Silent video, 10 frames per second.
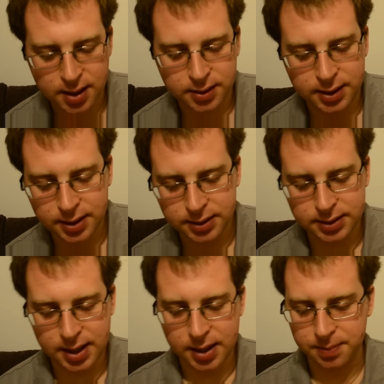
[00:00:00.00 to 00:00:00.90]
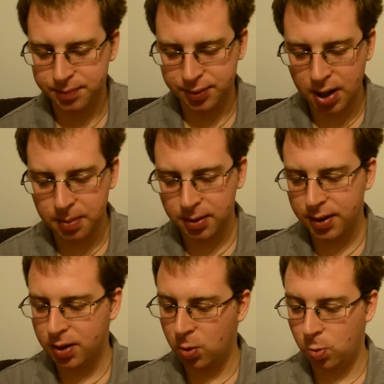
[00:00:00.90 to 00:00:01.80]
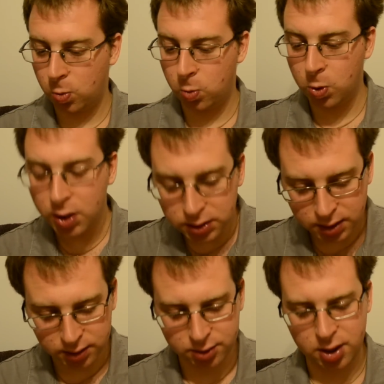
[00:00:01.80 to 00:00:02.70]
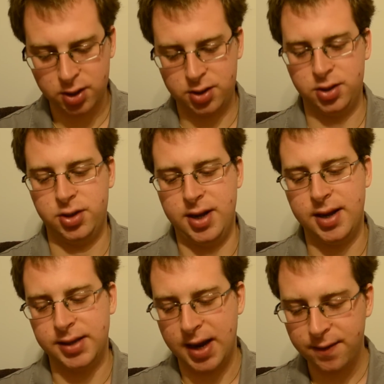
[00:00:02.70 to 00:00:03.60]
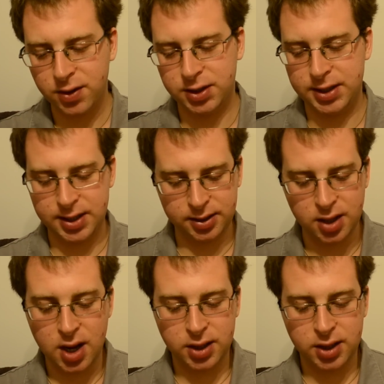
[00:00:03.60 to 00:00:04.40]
Nina said, probably the worst construction she has ever seen.